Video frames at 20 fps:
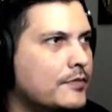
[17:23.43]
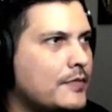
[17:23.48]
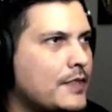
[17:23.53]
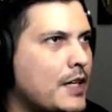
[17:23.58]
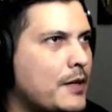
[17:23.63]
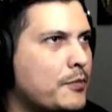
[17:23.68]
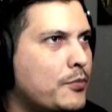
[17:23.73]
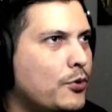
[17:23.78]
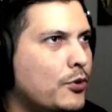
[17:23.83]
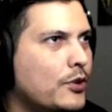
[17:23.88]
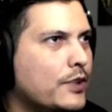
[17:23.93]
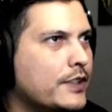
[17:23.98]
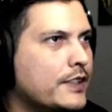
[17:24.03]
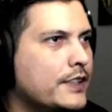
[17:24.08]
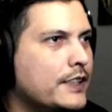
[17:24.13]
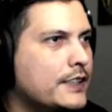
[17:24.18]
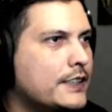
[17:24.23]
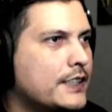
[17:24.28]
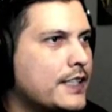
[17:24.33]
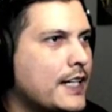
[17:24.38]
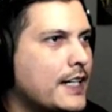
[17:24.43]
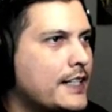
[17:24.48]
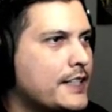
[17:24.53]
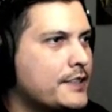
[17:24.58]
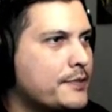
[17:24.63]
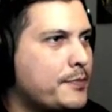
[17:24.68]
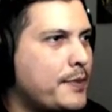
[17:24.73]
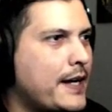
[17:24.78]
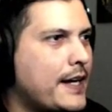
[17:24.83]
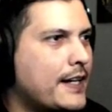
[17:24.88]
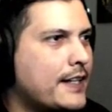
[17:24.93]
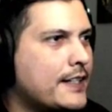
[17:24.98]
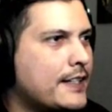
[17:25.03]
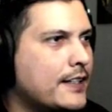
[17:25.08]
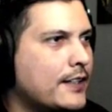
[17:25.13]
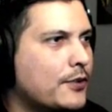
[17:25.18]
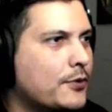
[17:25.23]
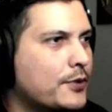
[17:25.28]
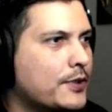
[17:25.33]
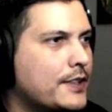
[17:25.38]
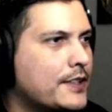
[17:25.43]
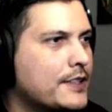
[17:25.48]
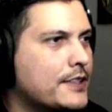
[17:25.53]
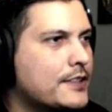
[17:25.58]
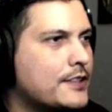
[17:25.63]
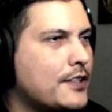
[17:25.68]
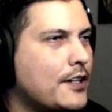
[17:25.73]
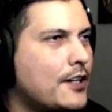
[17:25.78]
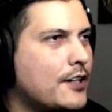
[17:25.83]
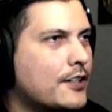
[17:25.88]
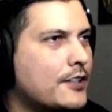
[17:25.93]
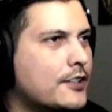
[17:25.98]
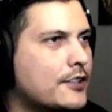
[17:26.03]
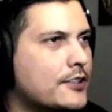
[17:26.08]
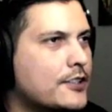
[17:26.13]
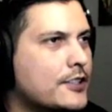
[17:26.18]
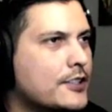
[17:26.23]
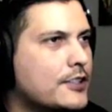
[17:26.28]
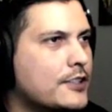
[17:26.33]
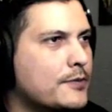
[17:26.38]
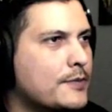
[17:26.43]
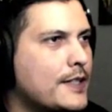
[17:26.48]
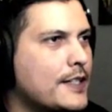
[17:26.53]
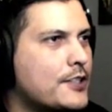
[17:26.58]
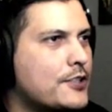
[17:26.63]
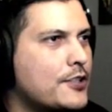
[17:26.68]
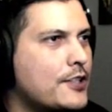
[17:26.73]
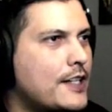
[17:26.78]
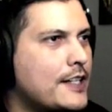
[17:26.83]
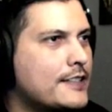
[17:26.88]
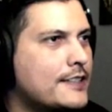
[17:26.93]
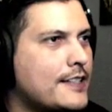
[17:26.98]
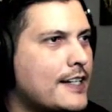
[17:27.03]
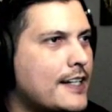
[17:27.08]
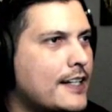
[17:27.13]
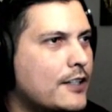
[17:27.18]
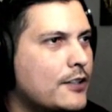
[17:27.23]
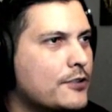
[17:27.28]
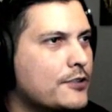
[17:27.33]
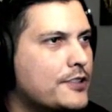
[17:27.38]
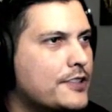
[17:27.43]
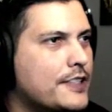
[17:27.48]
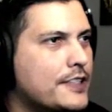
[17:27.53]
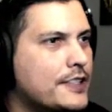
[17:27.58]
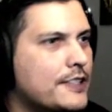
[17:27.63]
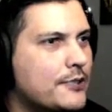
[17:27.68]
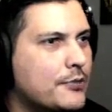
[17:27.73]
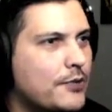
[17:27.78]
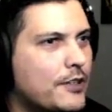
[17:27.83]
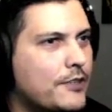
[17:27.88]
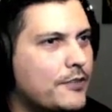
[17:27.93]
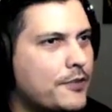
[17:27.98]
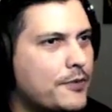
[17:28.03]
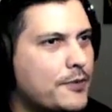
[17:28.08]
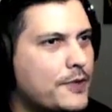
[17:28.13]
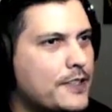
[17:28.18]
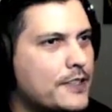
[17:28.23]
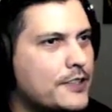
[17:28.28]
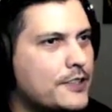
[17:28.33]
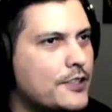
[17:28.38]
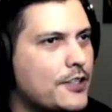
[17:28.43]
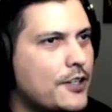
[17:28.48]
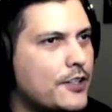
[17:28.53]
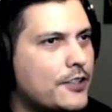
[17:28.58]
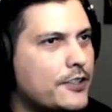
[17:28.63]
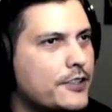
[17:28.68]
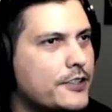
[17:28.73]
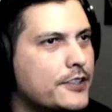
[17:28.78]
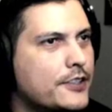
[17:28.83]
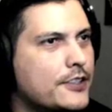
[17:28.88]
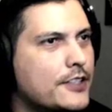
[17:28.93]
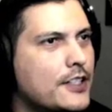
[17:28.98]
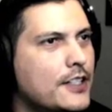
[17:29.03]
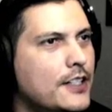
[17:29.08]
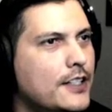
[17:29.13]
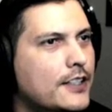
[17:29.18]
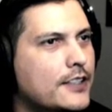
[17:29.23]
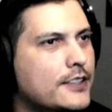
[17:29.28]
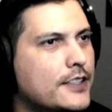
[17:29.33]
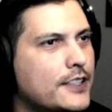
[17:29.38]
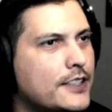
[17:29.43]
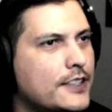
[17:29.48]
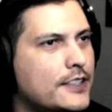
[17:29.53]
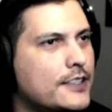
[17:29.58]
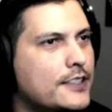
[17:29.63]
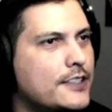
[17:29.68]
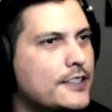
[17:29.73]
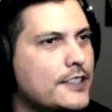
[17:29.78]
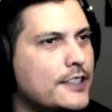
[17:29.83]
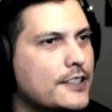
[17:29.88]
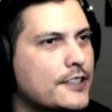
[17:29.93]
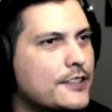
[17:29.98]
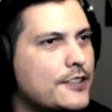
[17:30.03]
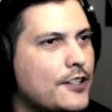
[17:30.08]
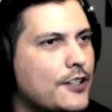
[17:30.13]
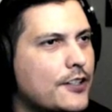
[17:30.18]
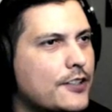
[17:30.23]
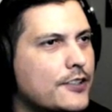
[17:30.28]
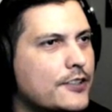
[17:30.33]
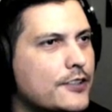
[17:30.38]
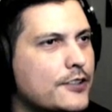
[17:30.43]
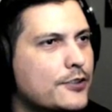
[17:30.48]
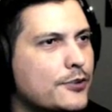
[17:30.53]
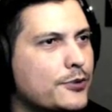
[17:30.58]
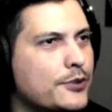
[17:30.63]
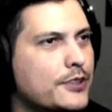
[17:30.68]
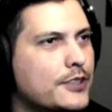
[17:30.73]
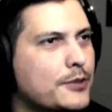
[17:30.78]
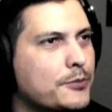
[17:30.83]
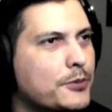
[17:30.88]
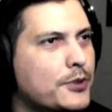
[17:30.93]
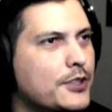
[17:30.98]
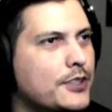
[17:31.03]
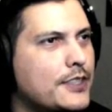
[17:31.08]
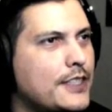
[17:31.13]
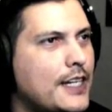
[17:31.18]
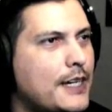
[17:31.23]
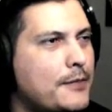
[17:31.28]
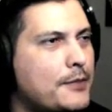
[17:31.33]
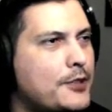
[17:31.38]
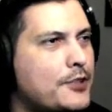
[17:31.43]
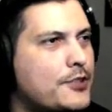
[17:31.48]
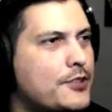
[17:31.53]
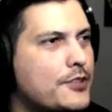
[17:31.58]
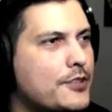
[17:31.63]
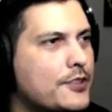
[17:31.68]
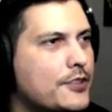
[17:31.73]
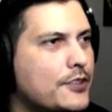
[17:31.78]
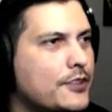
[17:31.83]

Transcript: I'm pulling these guys back here with this stalker just to make sure that cyclone stays away from these stalkers, because I did see the stalkers doing some good damage.